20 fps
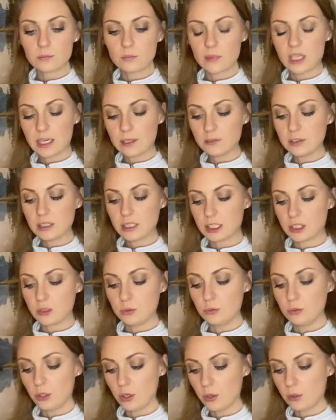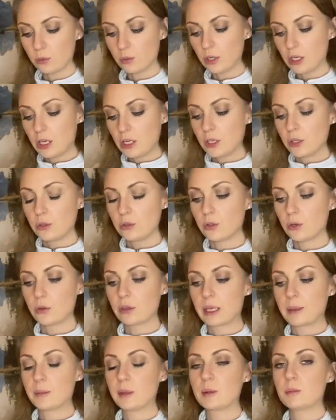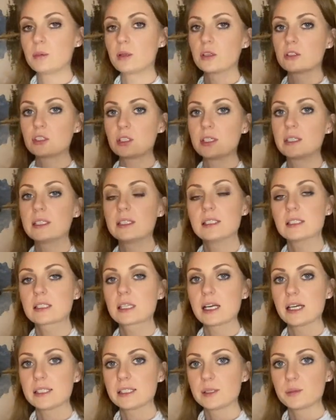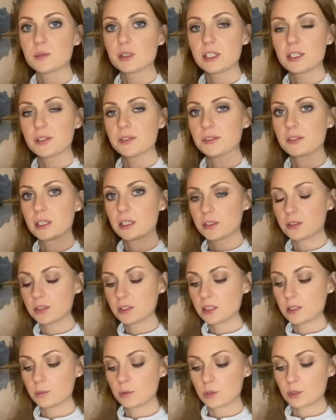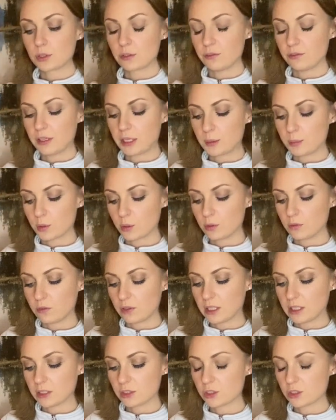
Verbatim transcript: I feel like you know. You know that people are trying to disguise themselves under some sort of fake profiles,